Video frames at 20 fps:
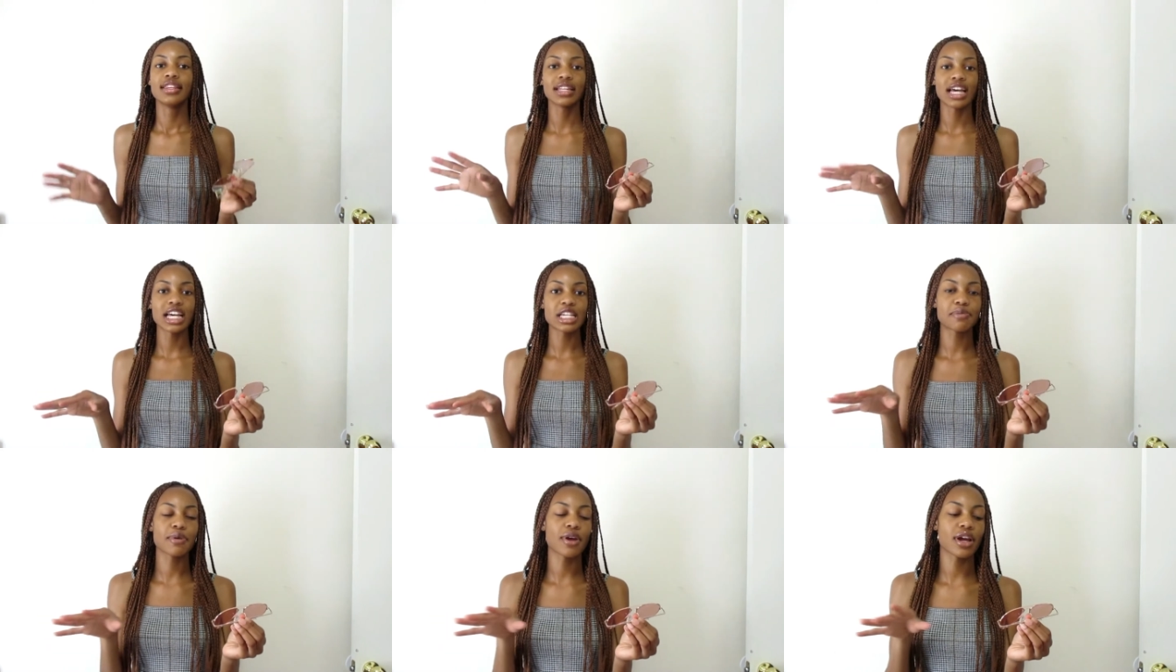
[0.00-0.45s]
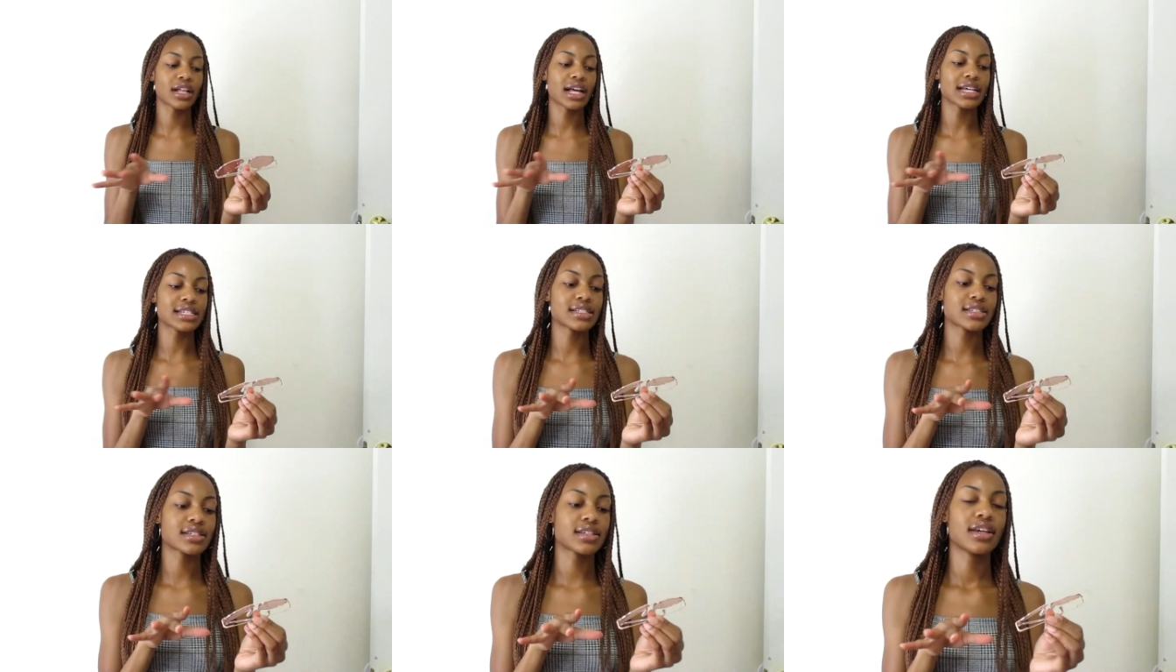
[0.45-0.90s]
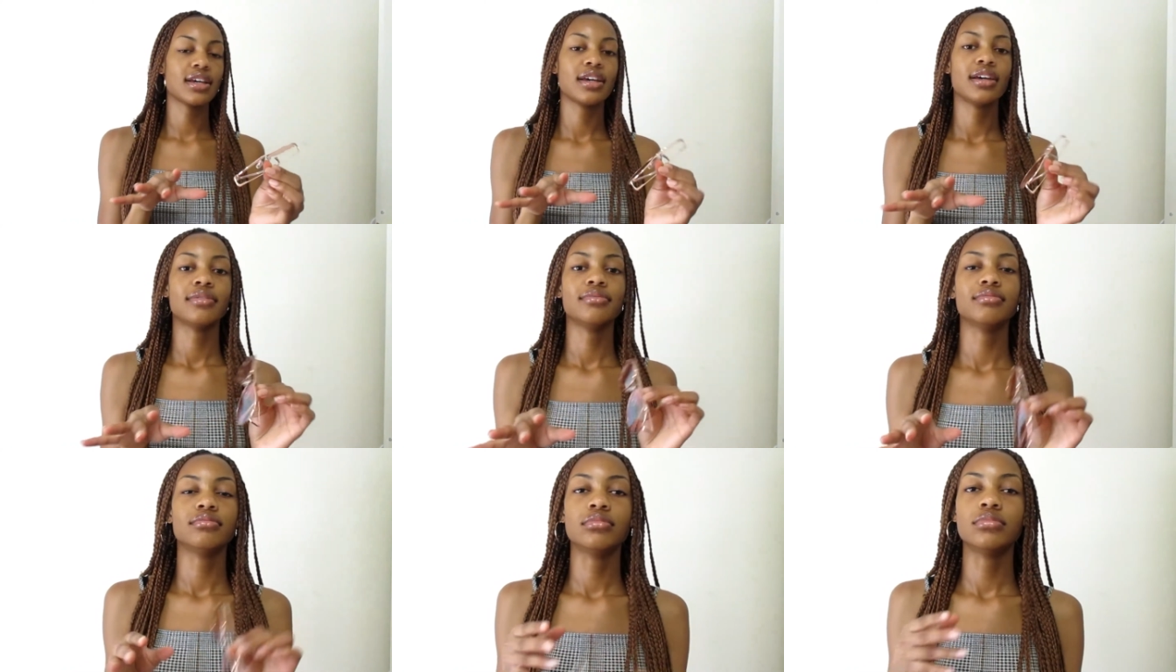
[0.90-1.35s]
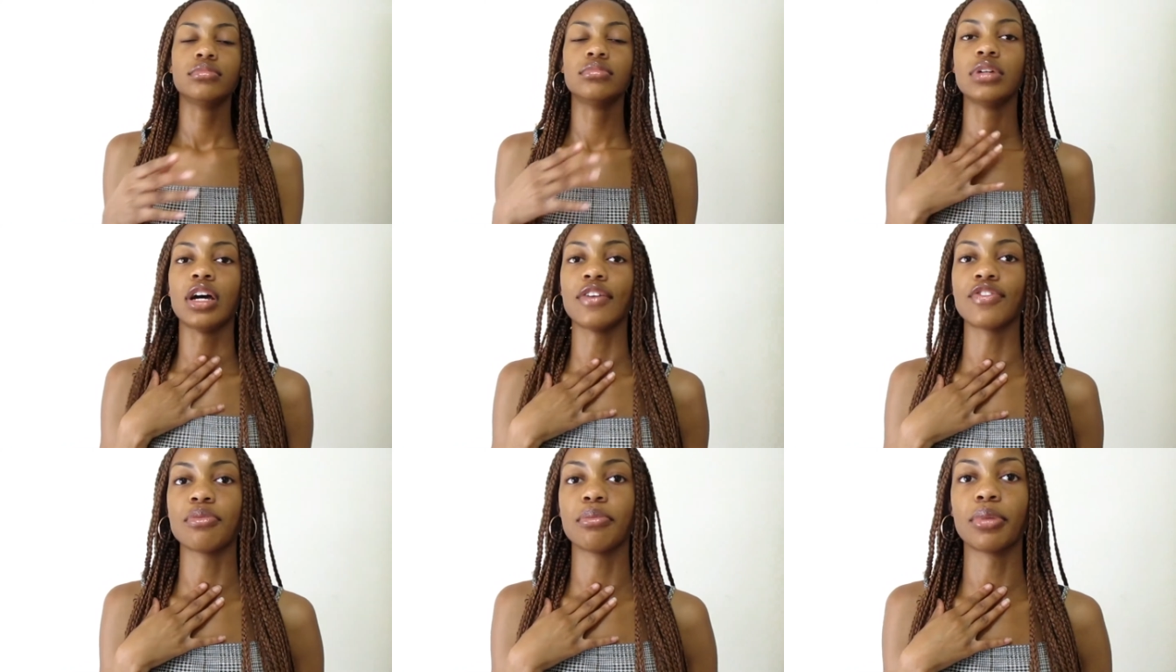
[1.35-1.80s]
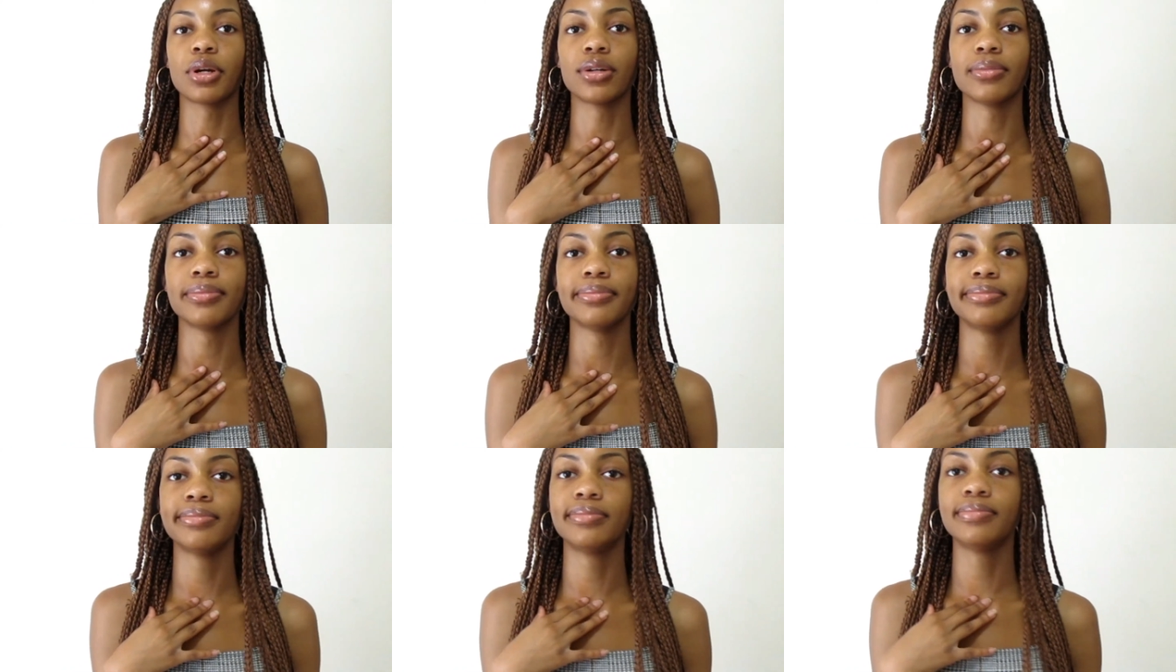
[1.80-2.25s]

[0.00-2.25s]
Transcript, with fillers: last pair of glasses. I have to burp.